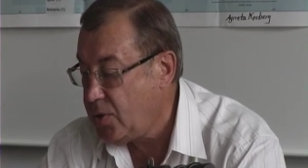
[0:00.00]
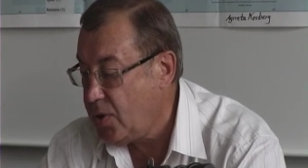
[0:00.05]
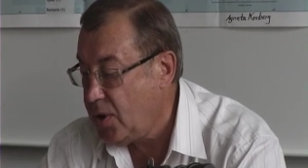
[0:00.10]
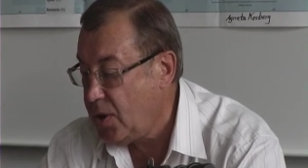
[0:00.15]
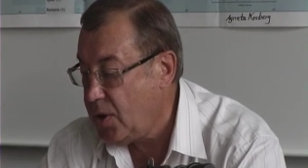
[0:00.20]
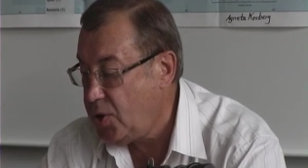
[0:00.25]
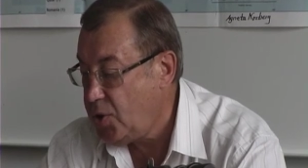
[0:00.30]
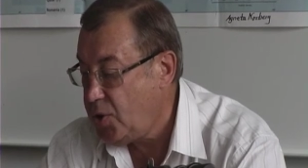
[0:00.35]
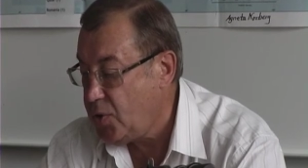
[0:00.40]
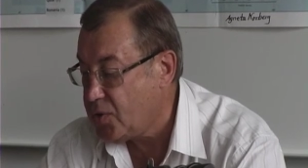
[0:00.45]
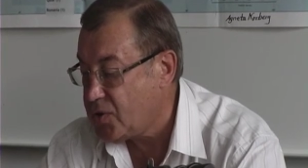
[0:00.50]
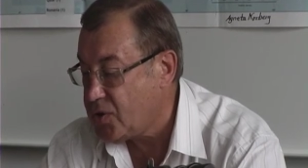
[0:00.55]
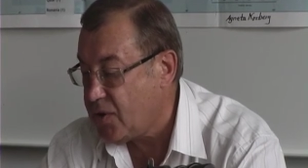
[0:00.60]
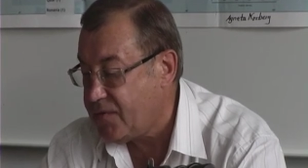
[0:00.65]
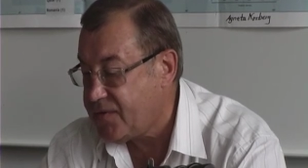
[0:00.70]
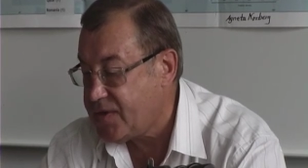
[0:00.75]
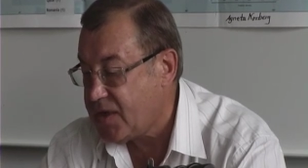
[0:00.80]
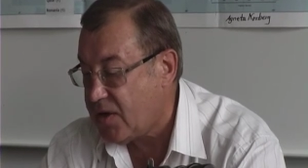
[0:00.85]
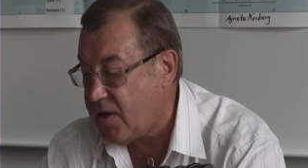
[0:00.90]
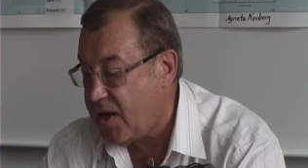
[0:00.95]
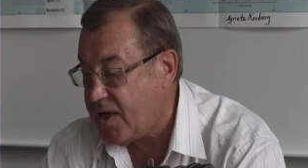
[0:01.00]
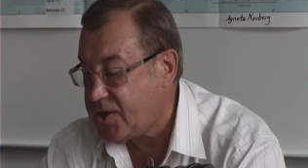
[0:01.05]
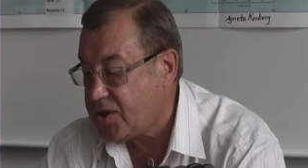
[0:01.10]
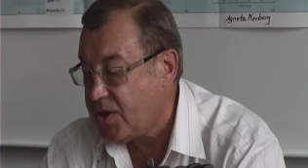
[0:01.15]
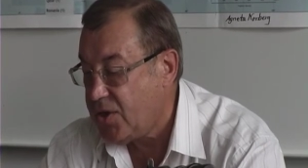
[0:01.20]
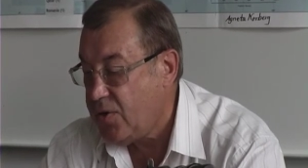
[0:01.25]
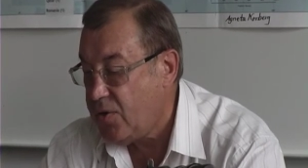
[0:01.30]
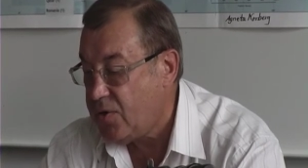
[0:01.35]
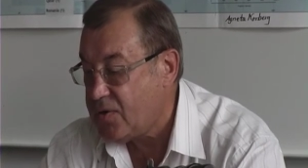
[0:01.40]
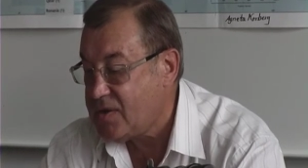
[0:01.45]
use of the
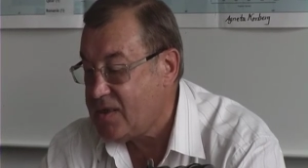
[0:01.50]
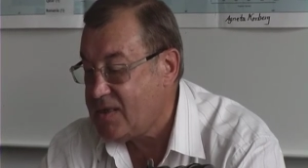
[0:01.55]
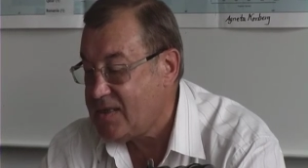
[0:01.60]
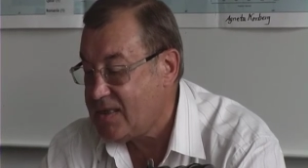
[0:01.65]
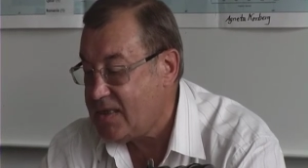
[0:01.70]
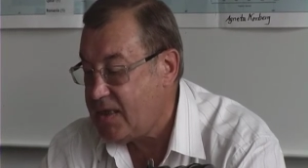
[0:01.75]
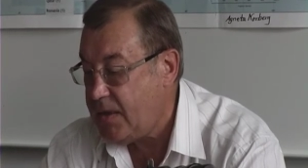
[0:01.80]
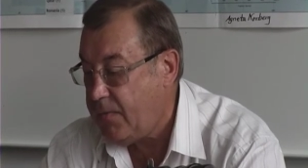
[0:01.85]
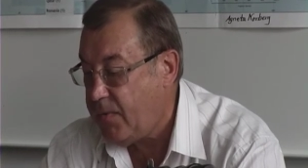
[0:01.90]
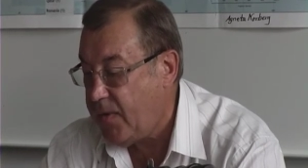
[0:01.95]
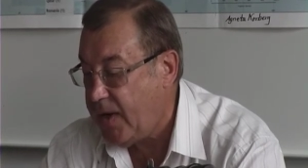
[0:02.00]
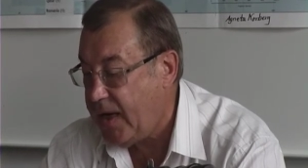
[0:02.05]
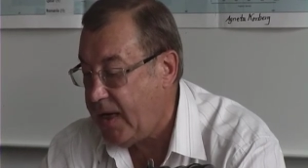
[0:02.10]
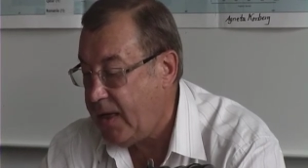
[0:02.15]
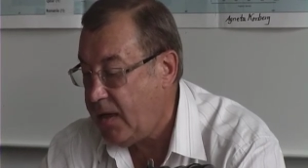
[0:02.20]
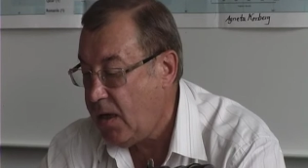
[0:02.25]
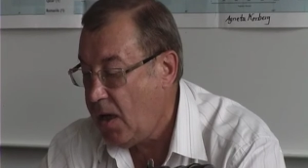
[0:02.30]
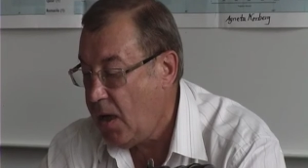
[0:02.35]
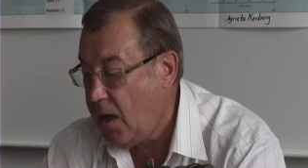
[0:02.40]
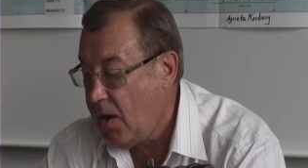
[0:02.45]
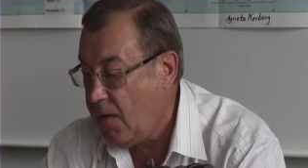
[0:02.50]
Russian Northern Seaway